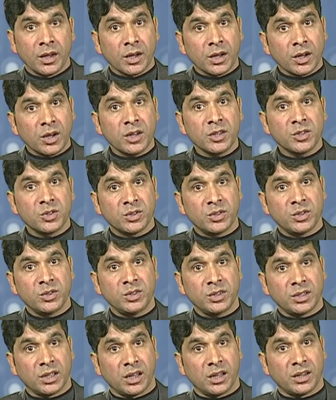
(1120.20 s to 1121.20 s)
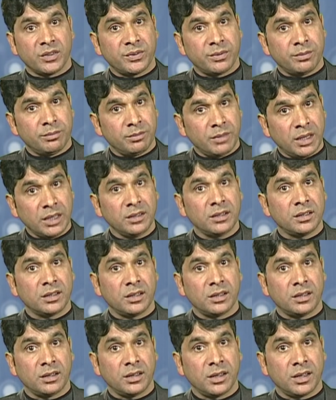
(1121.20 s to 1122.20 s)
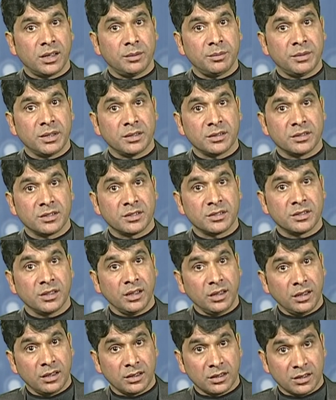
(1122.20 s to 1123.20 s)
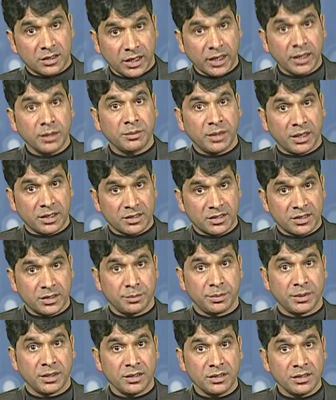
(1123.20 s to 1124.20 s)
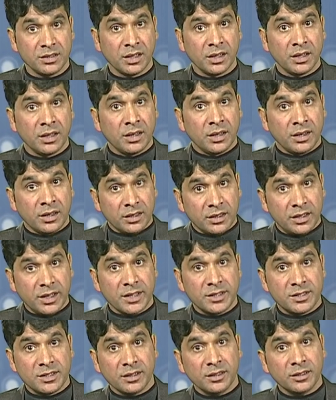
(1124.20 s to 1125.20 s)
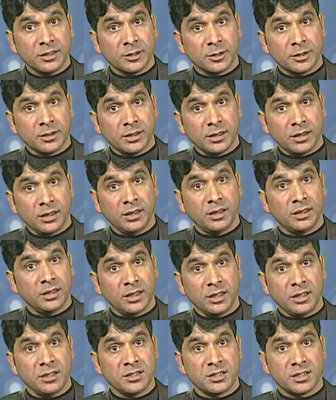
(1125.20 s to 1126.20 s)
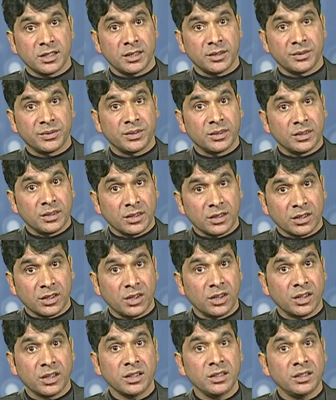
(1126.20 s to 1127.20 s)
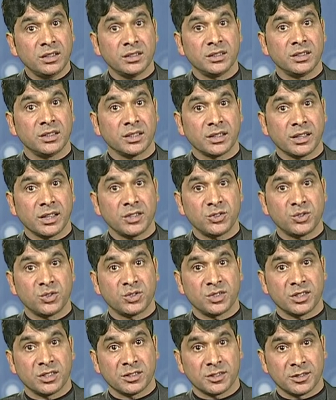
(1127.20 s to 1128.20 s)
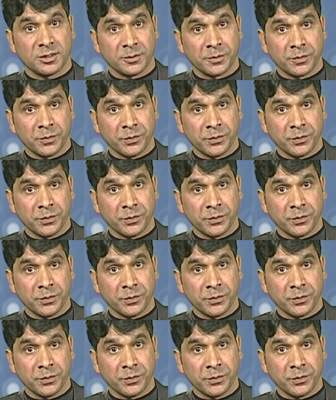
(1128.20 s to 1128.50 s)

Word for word: Contiguity of mental elements in time and space does not in itself guarantee their association.